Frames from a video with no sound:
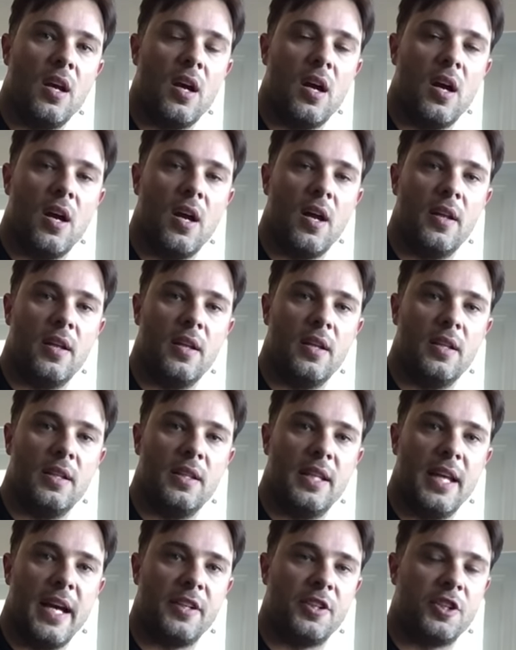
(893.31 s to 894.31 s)
uh,
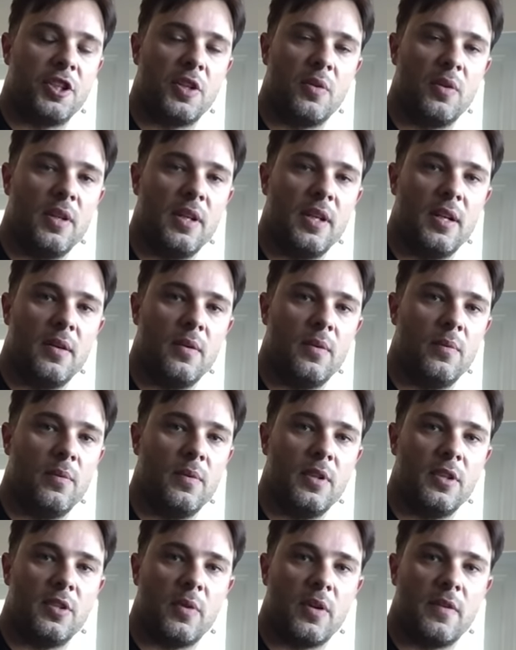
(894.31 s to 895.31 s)
that surely uh,
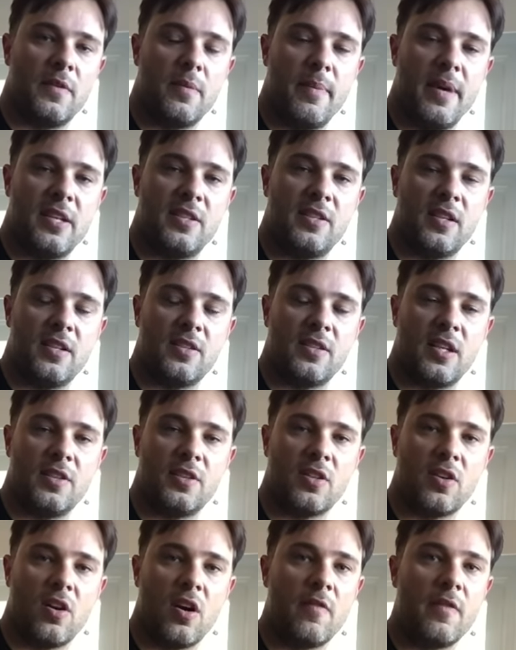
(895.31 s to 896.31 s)
is one of the best things I
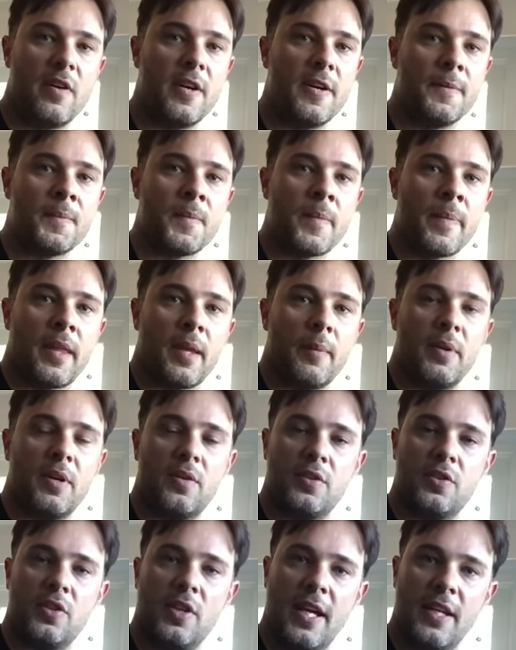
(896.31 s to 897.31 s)
discovered
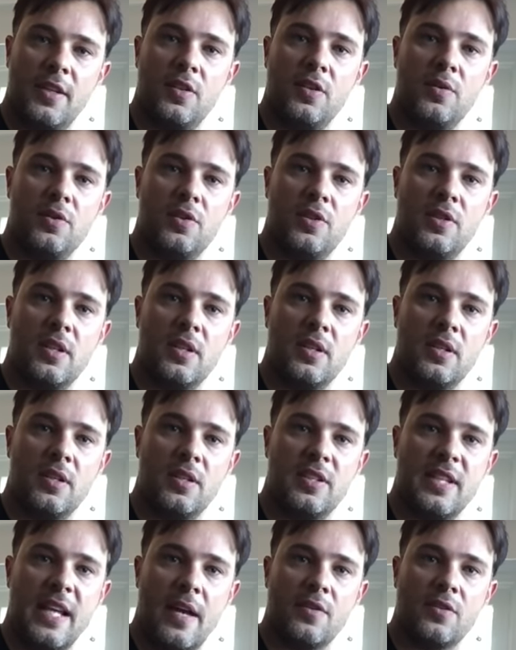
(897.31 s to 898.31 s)
because you get to use the,
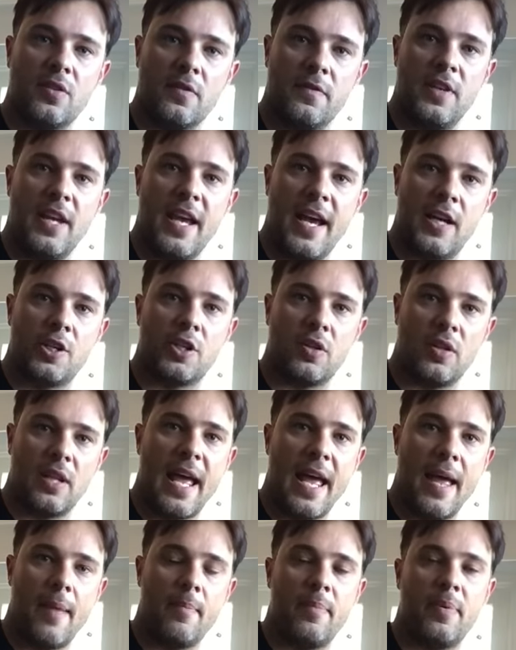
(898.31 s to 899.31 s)
the sounds of the actual
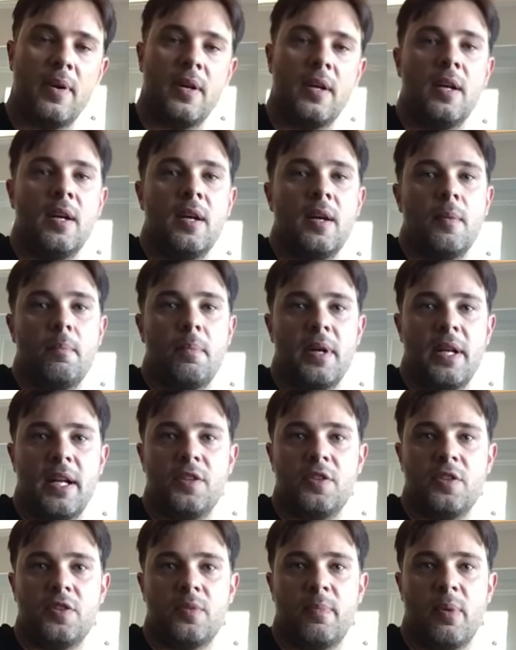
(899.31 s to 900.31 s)
amp, but
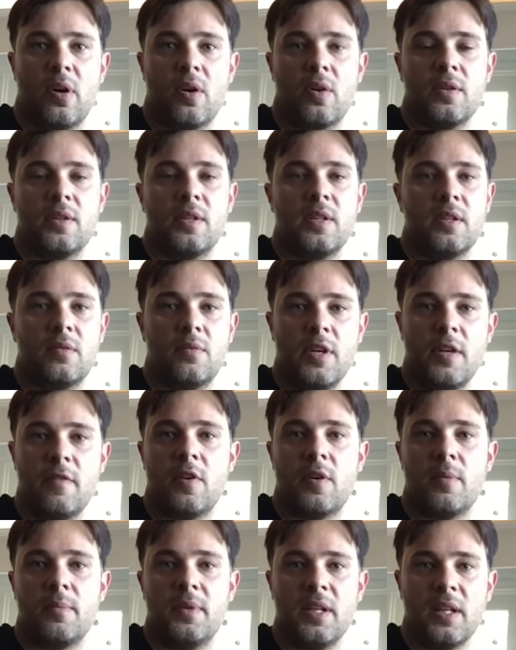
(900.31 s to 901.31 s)
then just borrow the
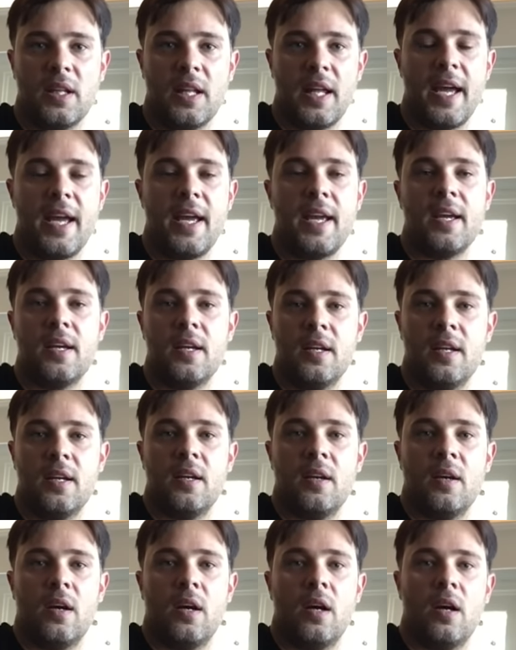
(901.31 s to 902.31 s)
reverb, delay,
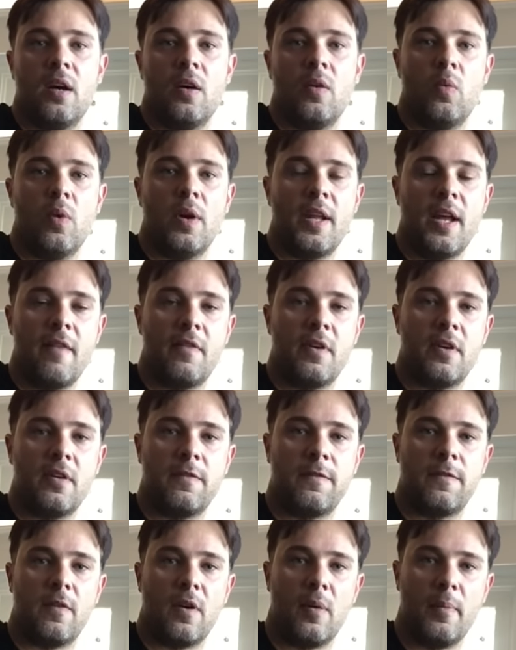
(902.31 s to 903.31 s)
uh, whatever
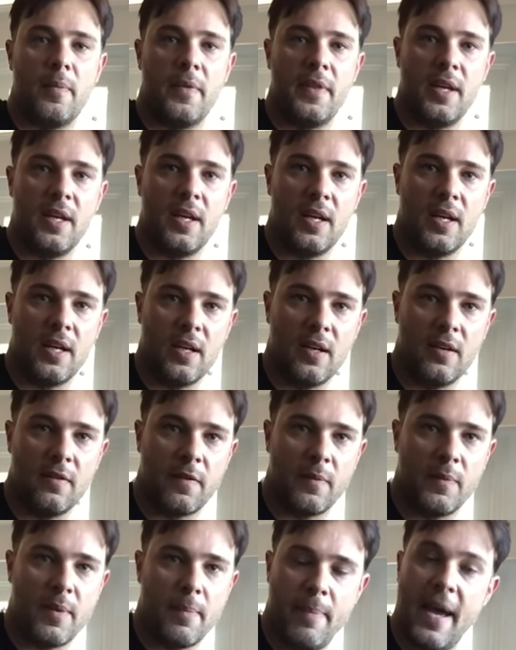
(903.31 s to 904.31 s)
from the uh,
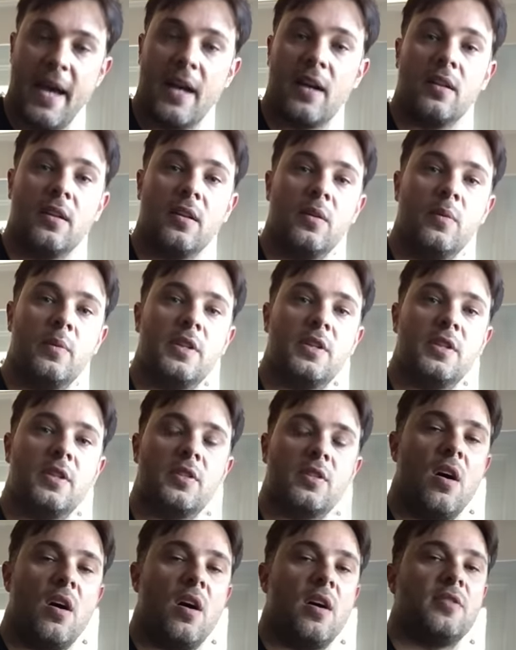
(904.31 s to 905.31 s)
from the pedal, which
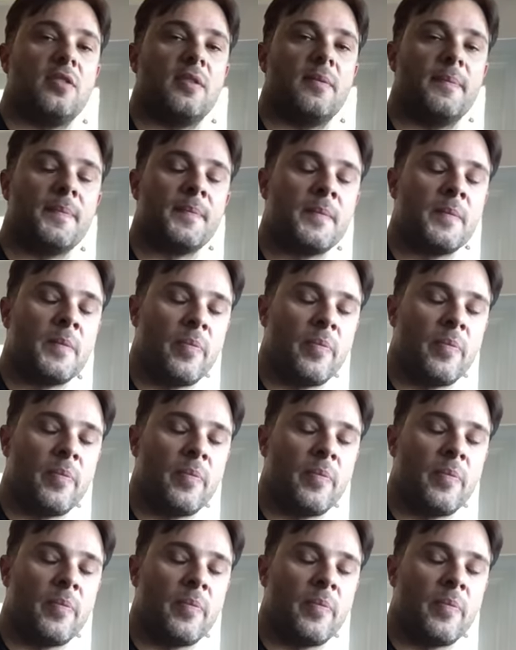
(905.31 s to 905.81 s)
awesome.